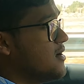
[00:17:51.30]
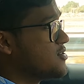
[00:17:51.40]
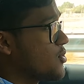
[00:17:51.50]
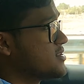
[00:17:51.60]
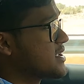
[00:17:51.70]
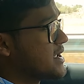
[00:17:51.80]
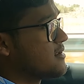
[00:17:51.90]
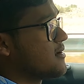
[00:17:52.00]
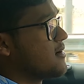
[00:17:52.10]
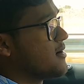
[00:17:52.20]
So once
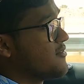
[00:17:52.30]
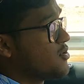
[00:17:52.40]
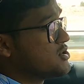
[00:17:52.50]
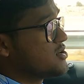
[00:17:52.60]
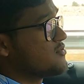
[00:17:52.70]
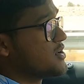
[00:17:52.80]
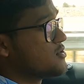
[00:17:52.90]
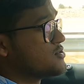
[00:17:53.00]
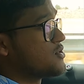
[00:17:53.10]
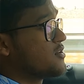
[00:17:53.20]
again, if you enjoyed this
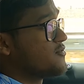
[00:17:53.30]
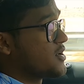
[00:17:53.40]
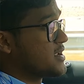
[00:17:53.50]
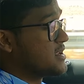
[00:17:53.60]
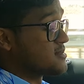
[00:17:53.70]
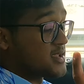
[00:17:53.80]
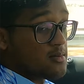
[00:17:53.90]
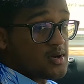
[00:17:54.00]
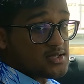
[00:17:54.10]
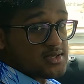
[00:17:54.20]
video, do not forget to hit the
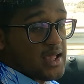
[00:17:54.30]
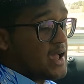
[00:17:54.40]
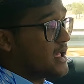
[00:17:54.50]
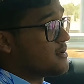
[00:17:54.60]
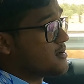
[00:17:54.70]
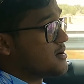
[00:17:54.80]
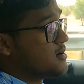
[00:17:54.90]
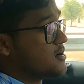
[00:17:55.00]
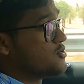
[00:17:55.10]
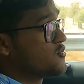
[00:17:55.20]
subscribe button, and
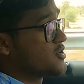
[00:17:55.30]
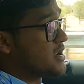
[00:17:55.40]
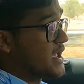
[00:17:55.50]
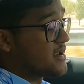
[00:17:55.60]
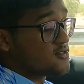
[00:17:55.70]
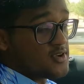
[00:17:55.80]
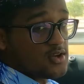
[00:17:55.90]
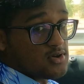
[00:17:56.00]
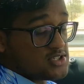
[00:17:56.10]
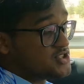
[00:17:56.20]
don't forget to like this
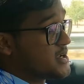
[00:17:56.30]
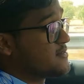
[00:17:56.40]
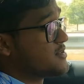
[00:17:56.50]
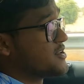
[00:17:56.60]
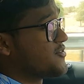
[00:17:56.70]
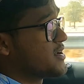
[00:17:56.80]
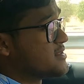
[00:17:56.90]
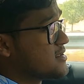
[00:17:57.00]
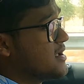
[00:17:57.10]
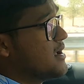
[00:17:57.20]
video and share it with your
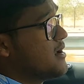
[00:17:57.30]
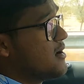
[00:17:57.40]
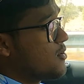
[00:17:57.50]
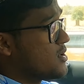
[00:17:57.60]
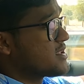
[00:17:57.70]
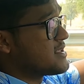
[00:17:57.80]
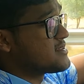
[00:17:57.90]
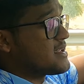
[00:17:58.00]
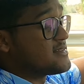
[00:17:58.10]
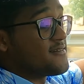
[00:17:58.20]
friends. Once again,
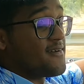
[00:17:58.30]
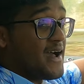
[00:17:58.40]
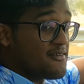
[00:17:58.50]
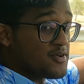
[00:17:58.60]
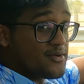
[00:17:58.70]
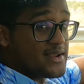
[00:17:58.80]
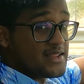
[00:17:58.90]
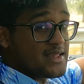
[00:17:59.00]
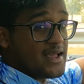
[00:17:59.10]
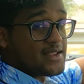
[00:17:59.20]
stay safe, have a great
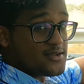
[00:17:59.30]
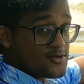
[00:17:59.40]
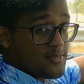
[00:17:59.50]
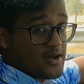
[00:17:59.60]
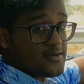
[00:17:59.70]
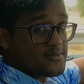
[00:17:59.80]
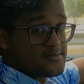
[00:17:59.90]
day, and goodbye.